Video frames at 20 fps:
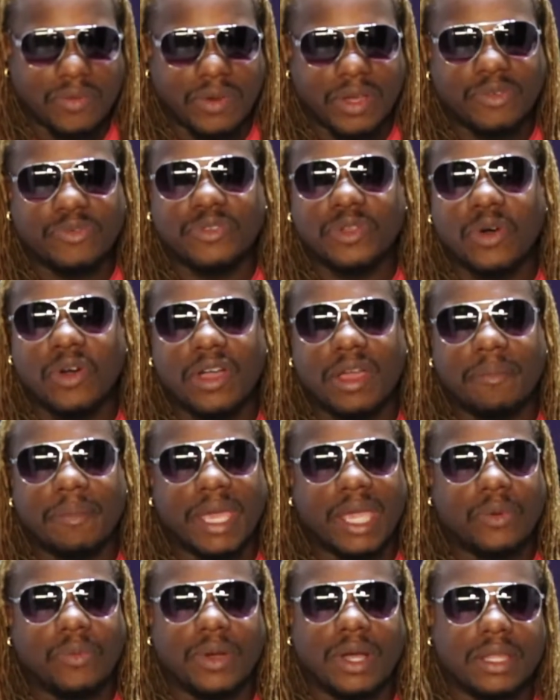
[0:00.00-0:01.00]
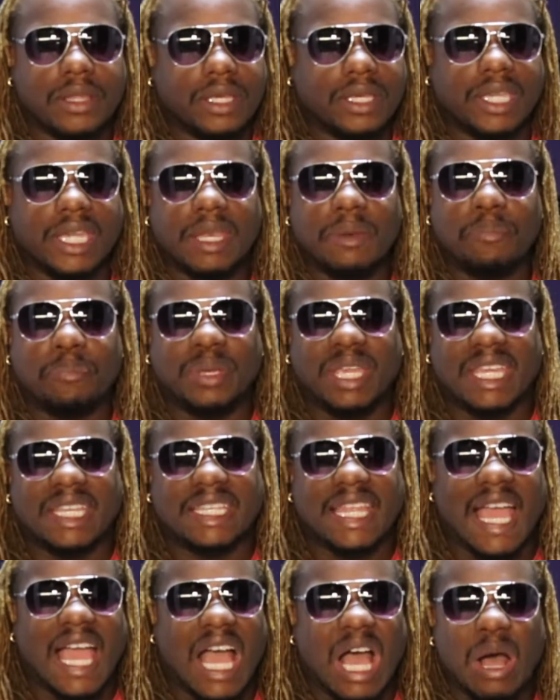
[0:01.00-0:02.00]
Floyd Mayweather getting beat
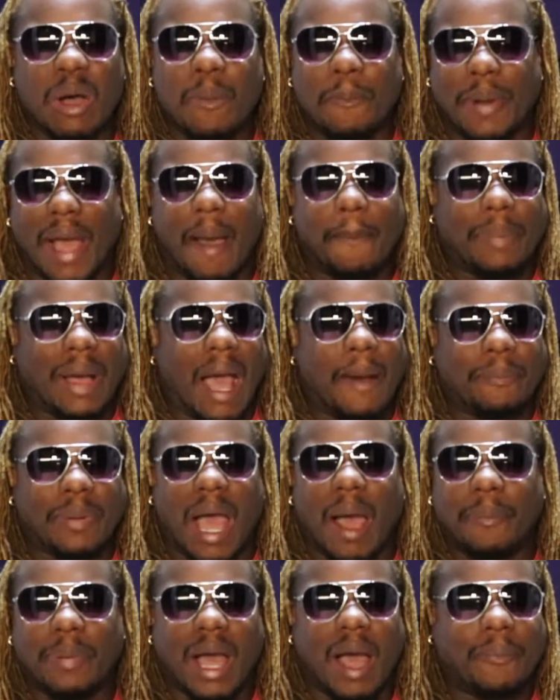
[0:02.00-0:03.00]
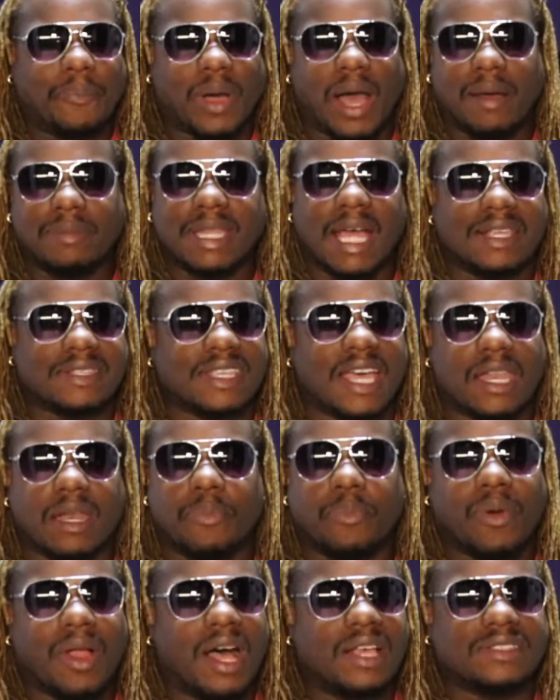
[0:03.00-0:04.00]
down. Pop, pop, pop, pop, pop. That's how the
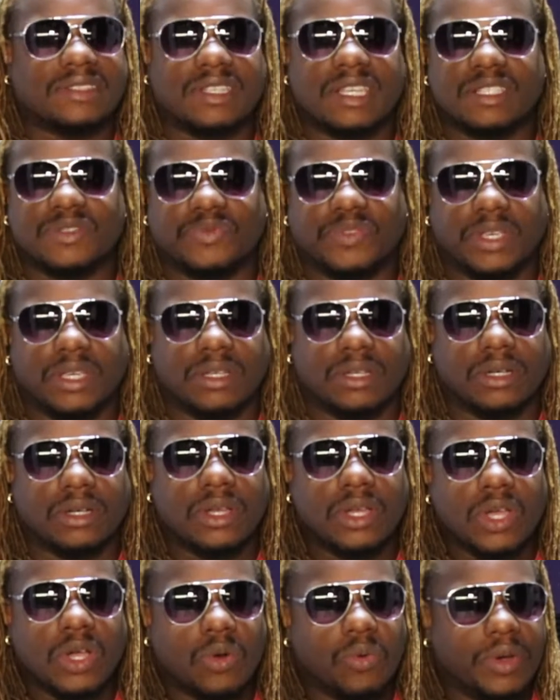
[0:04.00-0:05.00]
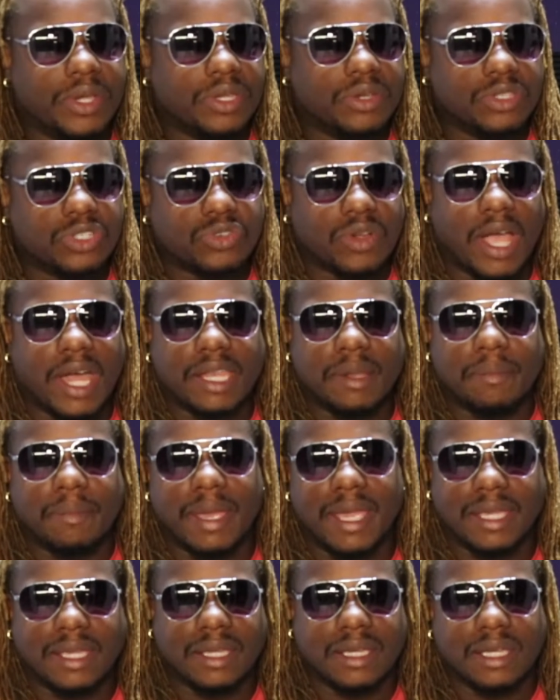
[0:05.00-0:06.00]
process feel when you're trying to
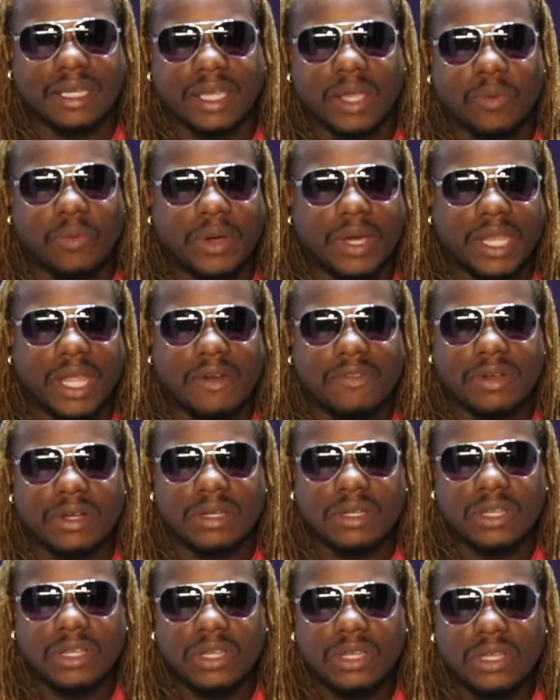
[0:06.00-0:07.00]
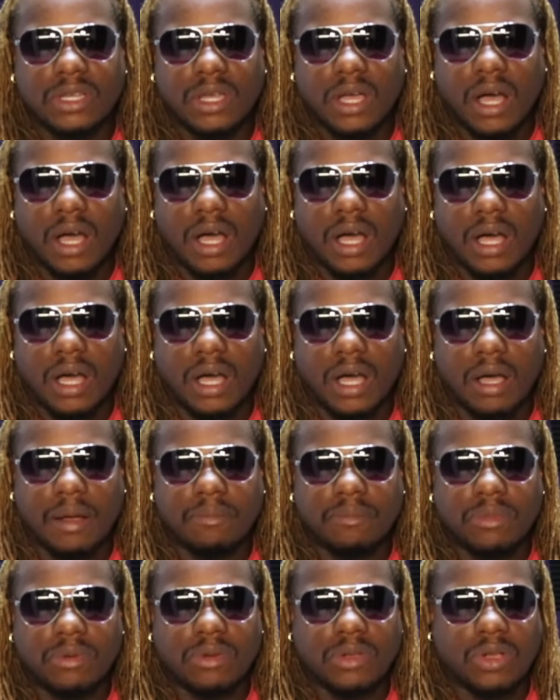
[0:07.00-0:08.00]
make it and whatever
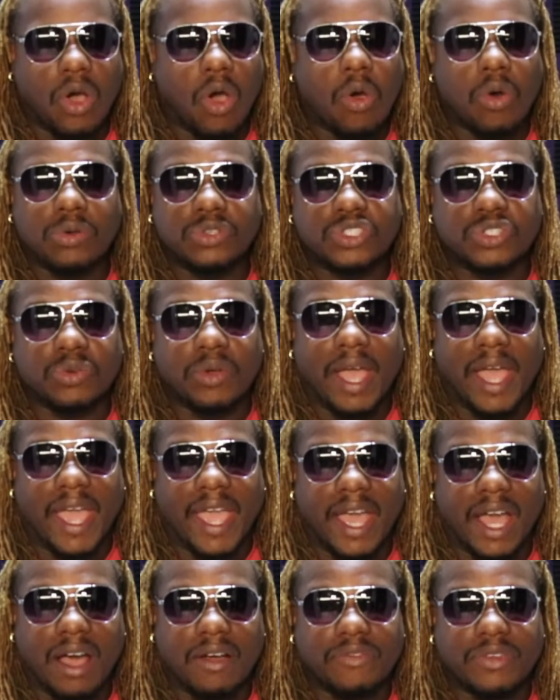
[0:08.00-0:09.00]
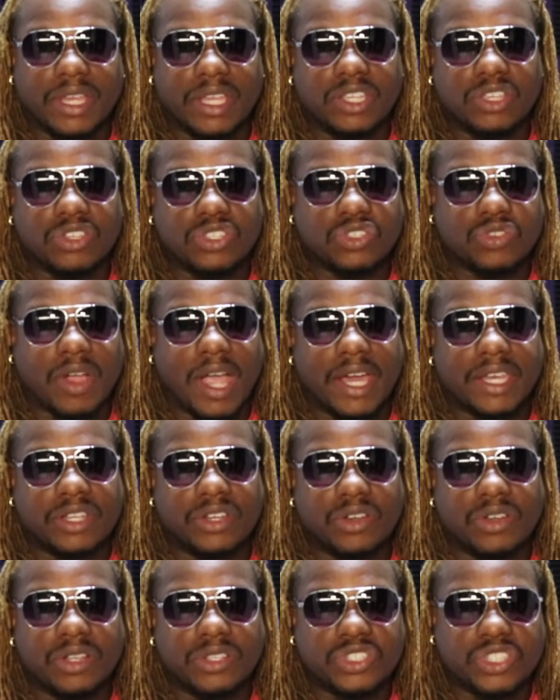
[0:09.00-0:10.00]
goals you have and you're trying
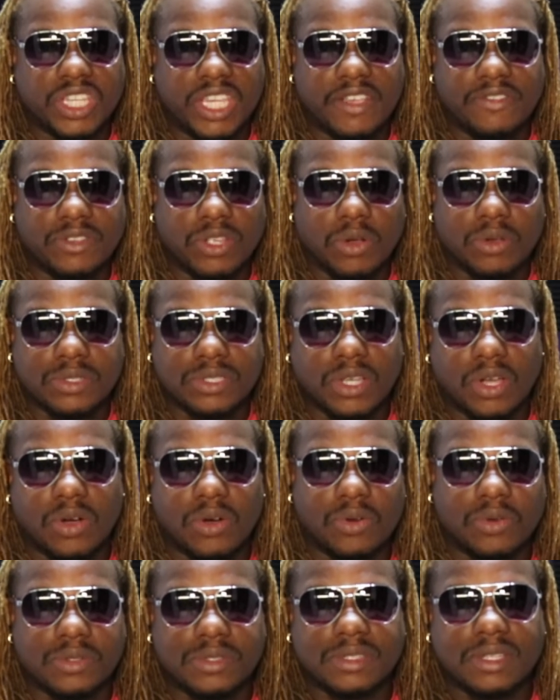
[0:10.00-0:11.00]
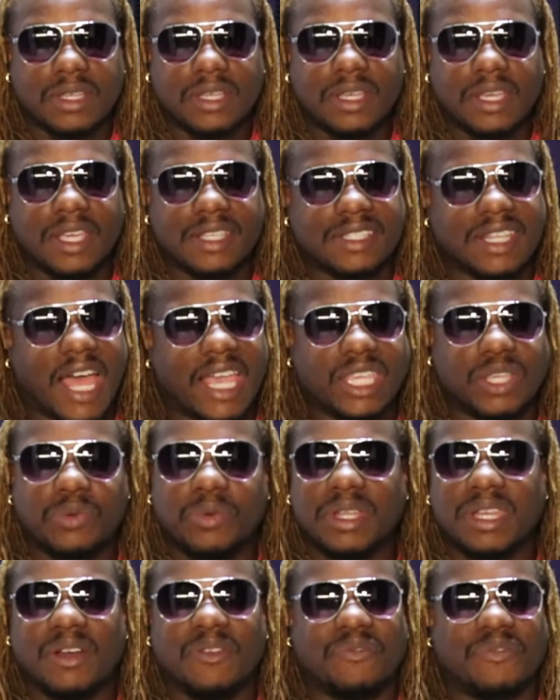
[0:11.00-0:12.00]
to achieve those goals. It's like
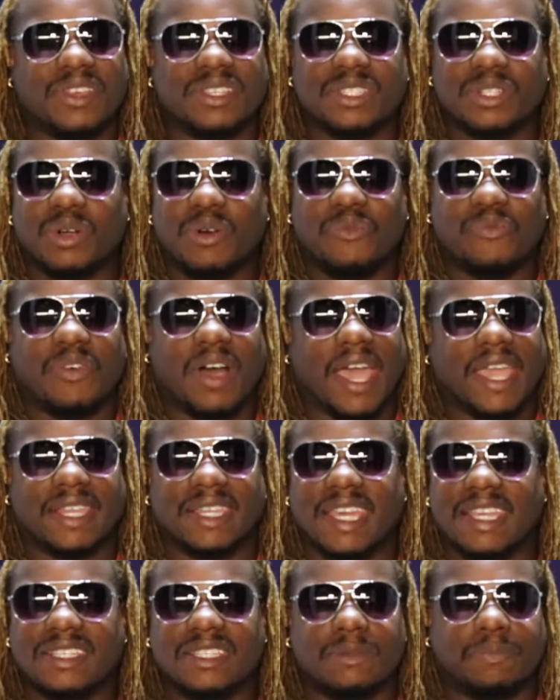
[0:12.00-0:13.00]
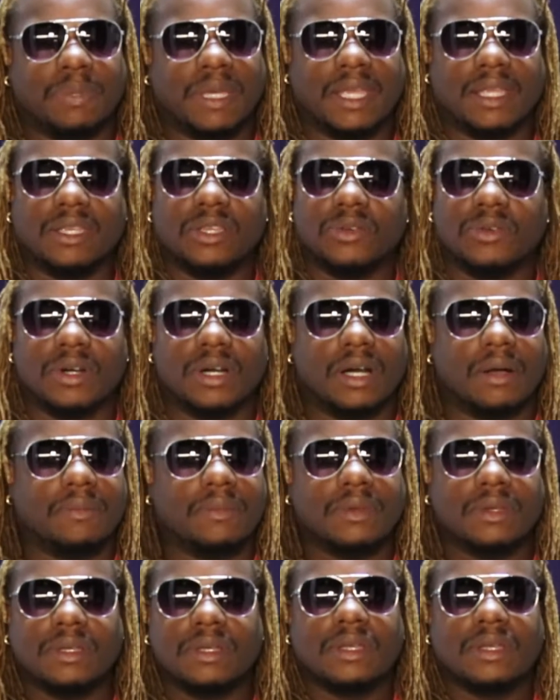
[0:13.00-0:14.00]
you in a physical fight and they just beating you
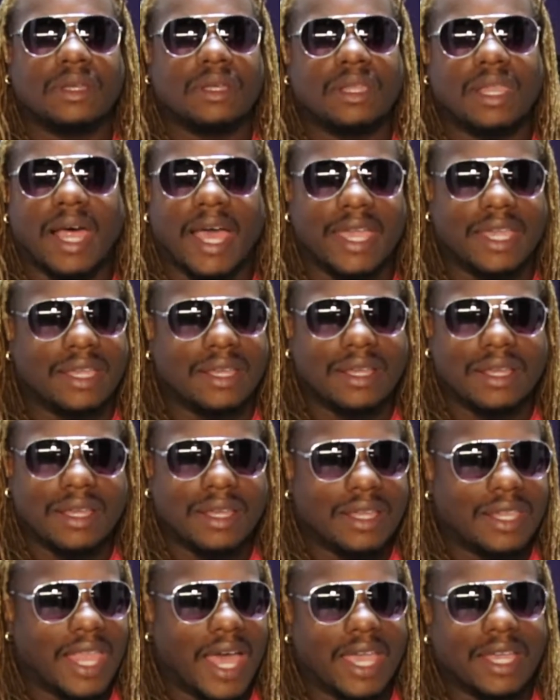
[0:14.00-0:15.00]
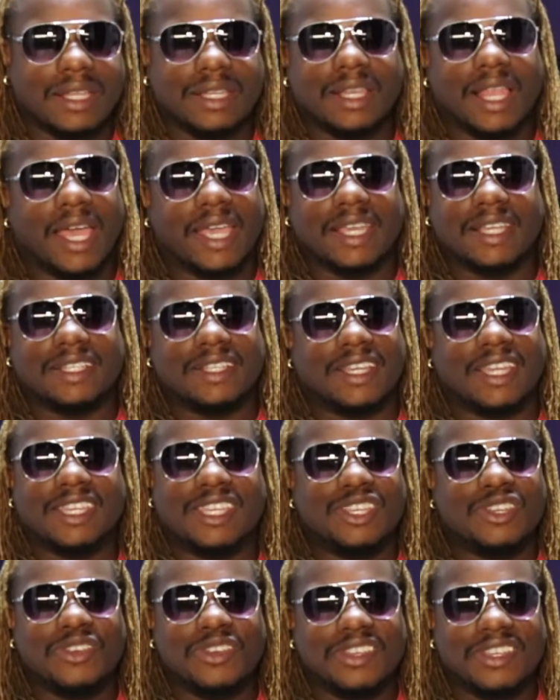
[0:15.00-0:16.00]
up. Like
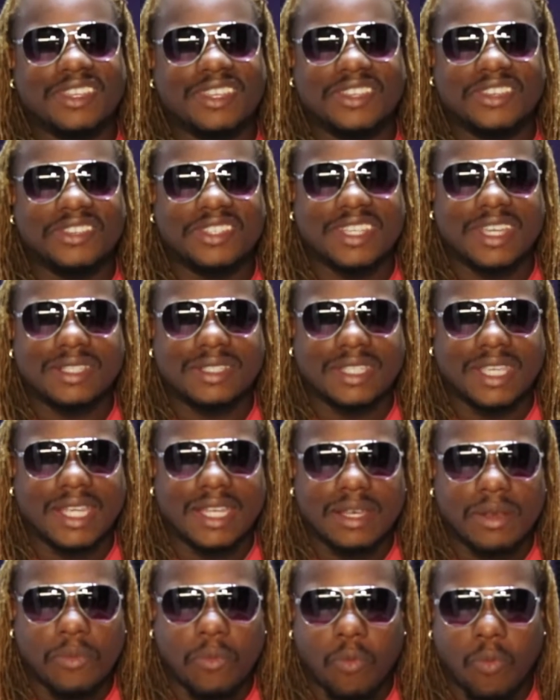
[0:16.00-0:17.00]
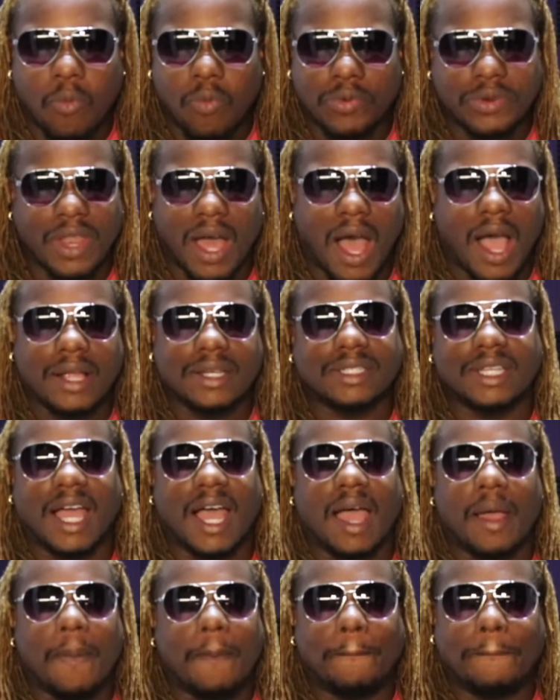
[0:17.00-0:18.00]
you just getting knocked
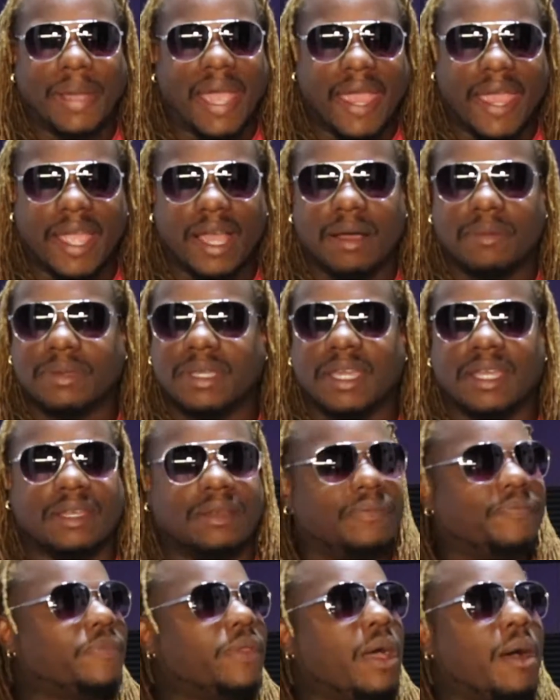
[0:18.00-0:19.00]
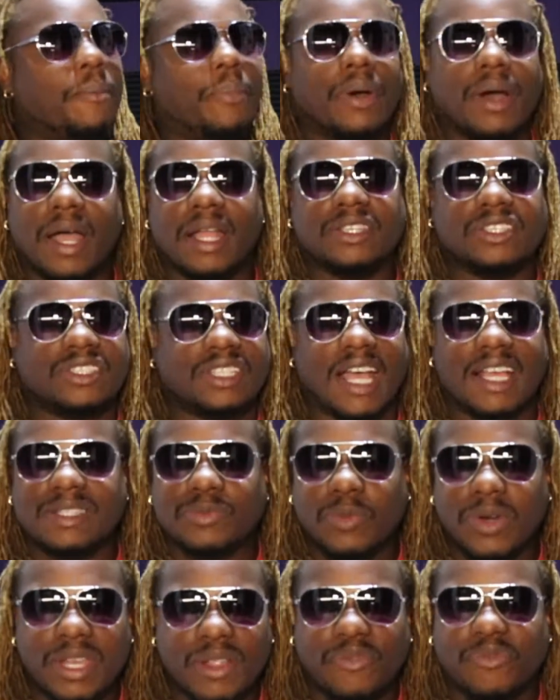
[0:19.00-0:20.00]
out. Bam, getting punched.
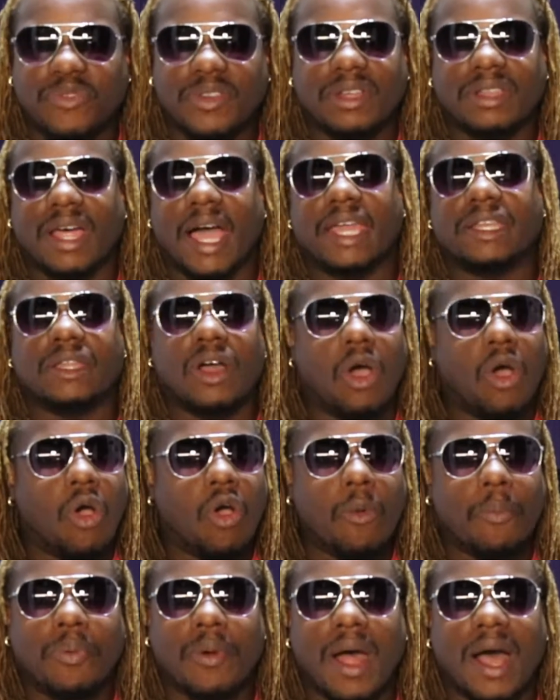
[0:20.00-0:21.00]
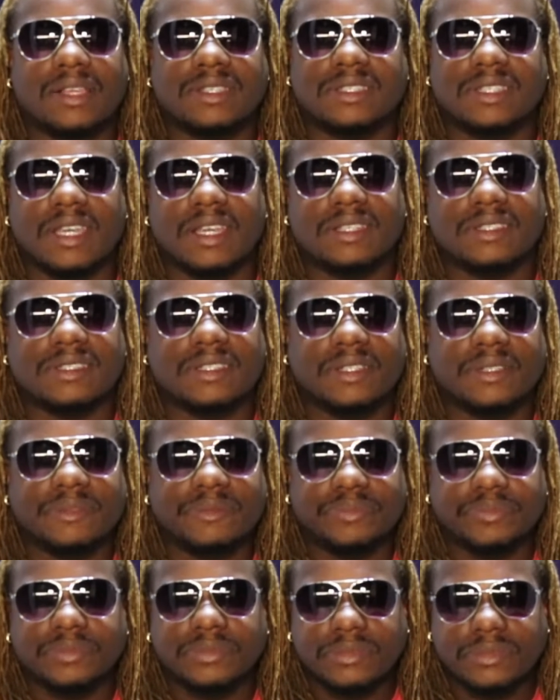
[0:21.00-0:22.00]
That's what it feel like, the whole process.
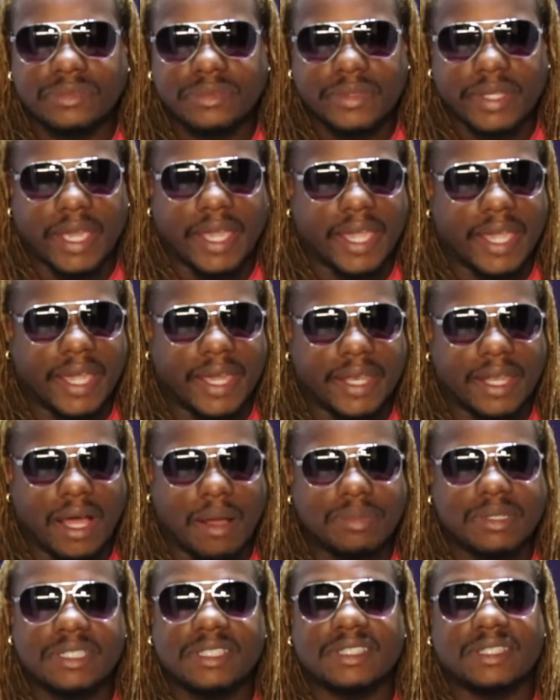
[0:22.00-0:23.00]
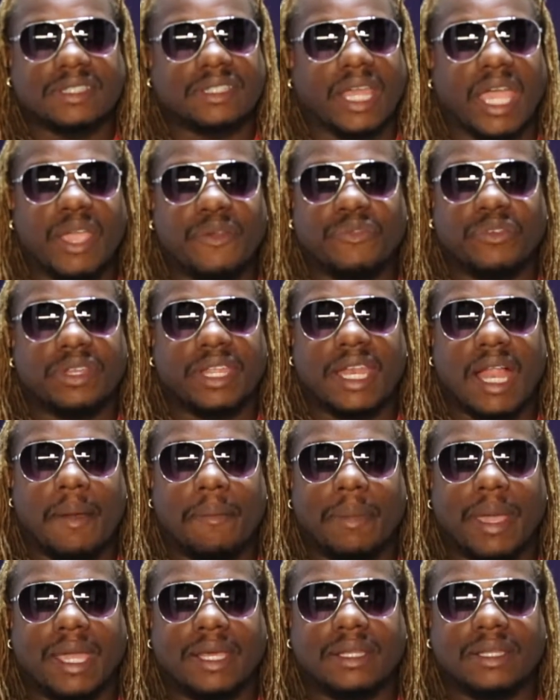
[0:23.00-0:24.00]
And I'm just thankful that I
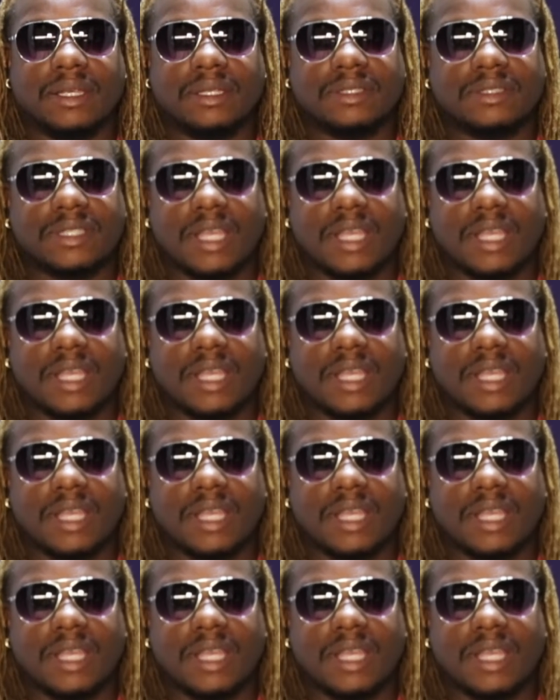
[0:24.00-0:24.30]
made it.